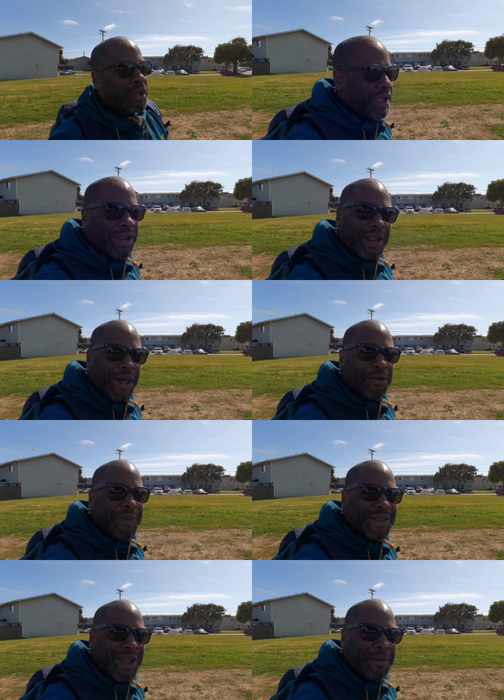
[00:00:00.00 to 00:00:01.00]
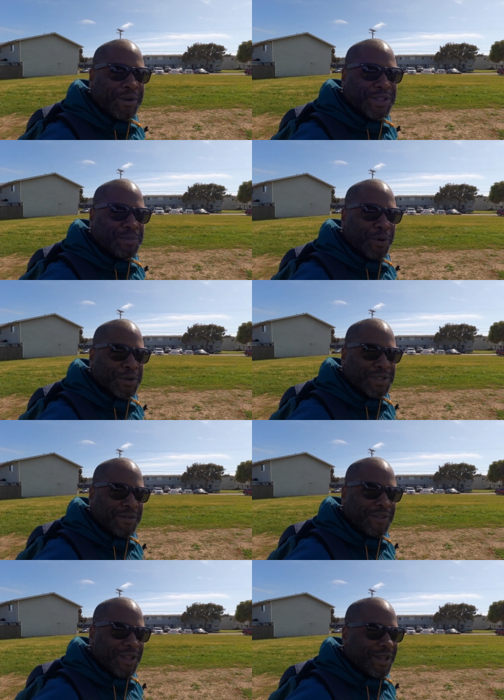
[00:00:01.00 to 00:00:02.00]
And then that was my time to dispose
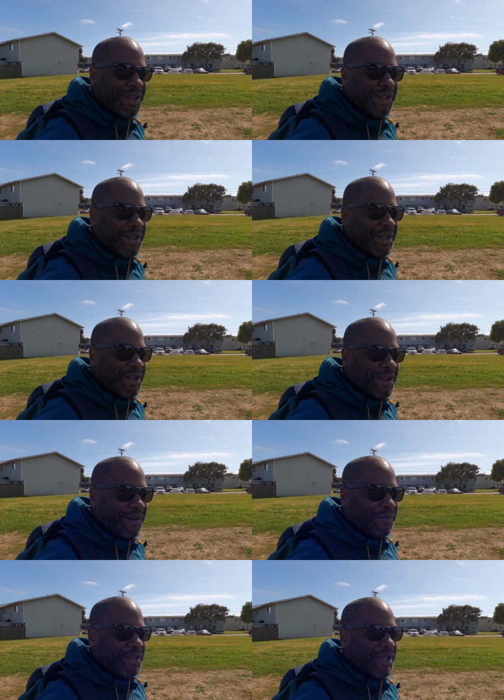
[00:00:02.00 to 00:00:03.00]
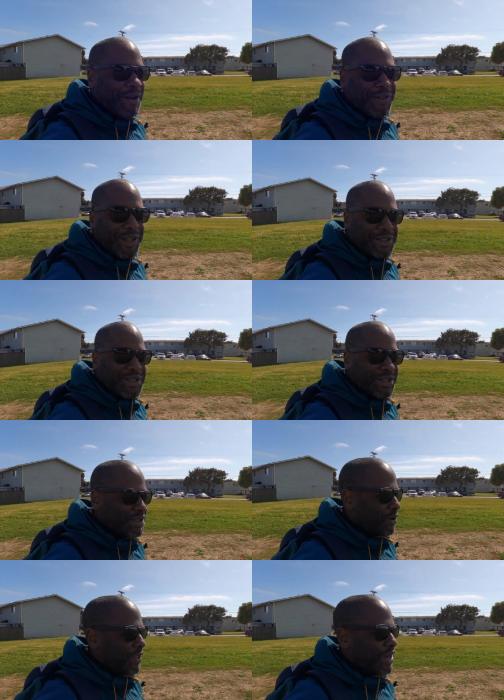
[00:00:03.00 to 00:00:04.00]
of the, of the evidence.
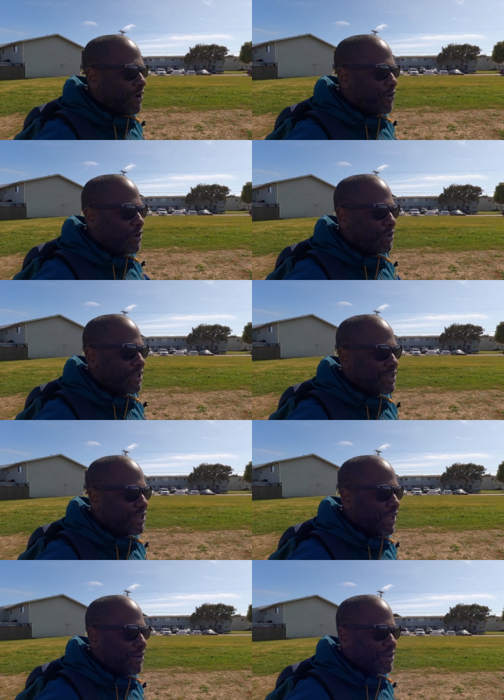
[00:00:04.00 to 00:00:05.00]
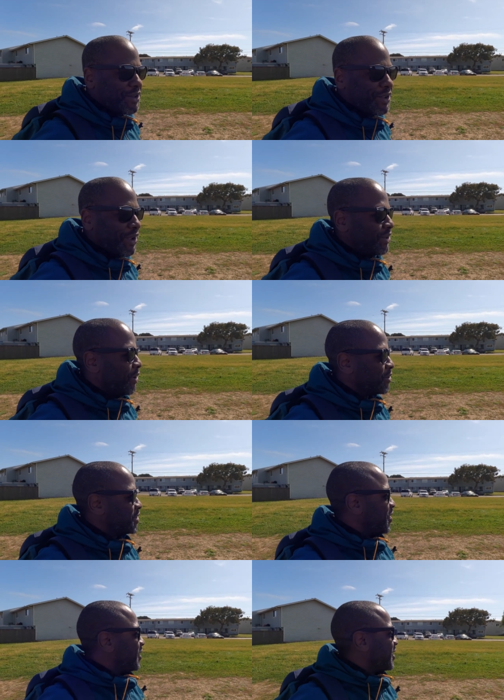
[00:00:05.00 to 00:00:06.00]
So they never knew this until I was an adult.
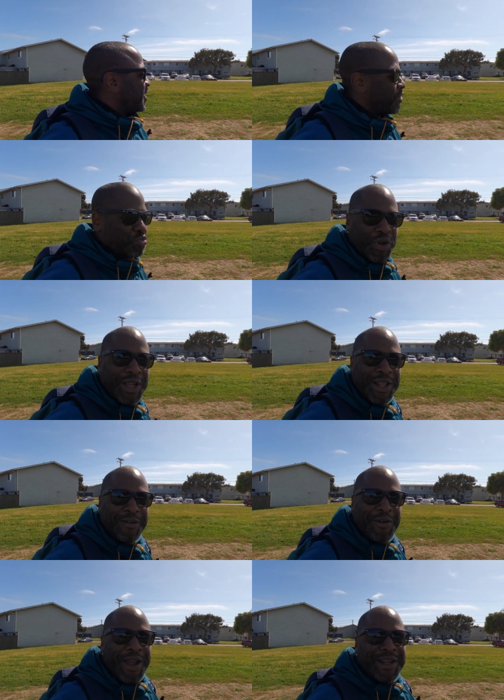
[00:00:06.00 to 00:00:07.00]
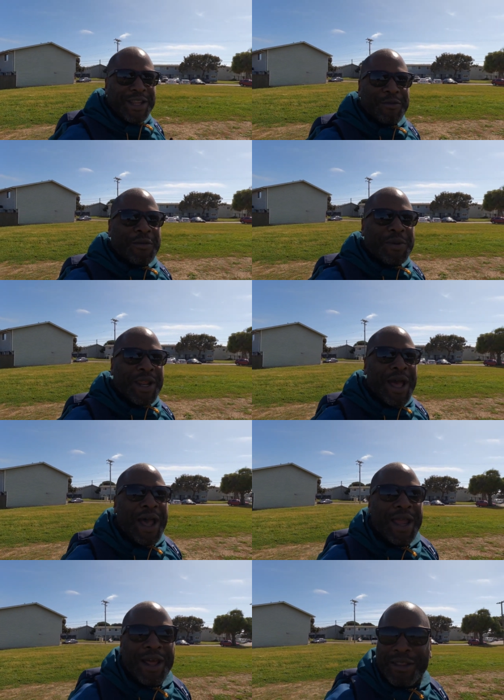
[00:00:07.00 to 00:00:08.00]
So I think that was a pretty clever idea for me to
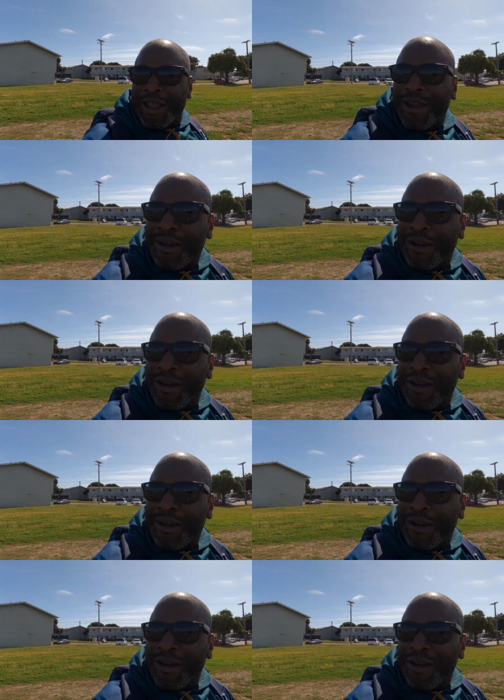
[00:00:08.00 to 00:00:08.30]
hide out there.